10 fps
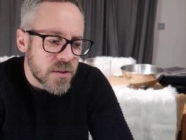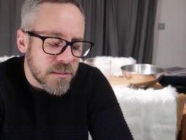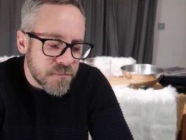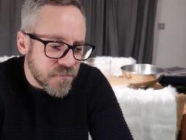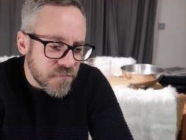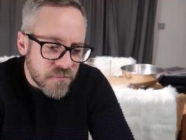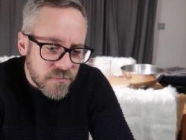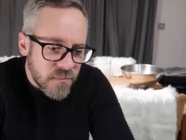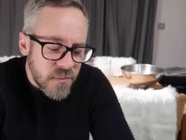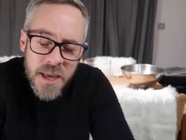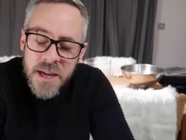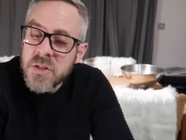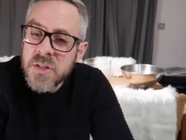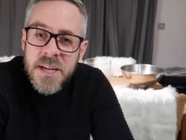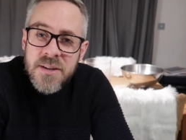So yeah,
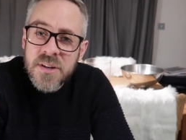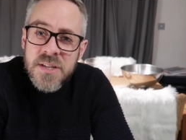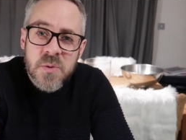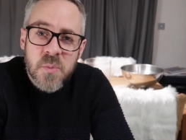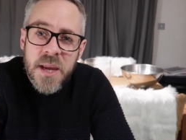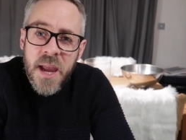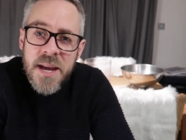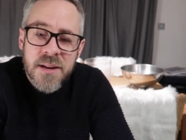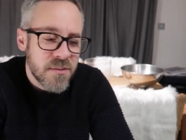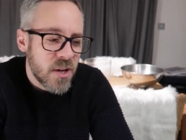just an interesting weekend.